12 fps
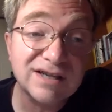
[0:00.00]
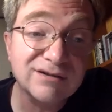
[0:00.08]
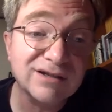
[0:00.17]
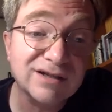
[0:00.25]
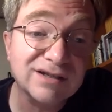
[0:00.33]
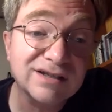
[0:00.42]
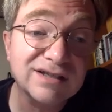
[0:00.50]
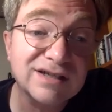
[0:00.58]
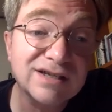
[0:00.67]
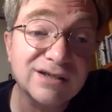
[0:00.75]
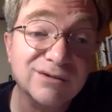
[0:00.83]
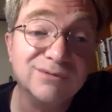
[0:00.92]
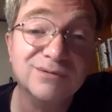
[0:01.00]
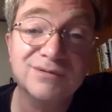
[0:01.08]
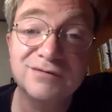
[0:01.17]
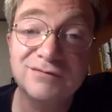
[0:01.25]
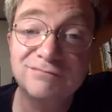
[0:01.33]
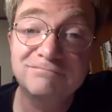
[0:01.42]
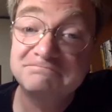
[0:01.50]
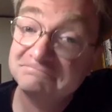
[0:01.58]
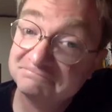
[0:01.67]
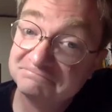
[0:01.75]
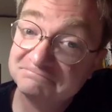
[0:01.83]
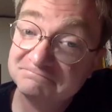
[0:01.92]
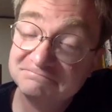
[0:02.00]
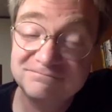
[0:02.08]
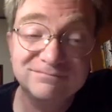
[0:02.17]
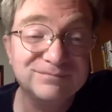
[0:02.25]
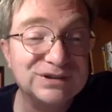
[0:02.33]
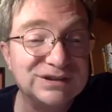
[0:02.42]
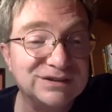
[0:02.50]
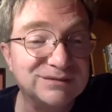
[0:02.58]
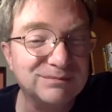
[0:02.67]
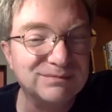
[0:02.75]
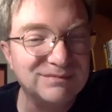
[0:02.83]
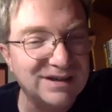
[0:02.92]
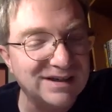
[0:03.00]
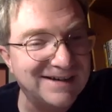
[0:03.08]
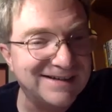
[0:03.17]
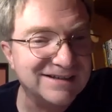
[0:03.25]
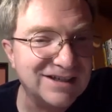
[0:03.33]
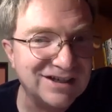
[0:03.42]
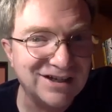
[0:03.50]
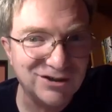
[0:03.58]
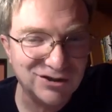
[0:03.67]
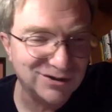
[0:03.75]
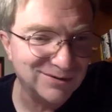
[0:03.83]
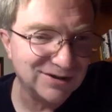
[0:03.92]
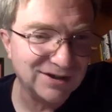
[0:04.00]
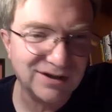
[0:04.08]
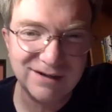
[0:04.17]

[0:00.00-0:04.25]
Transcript: sounds like see you. So teenagers use that.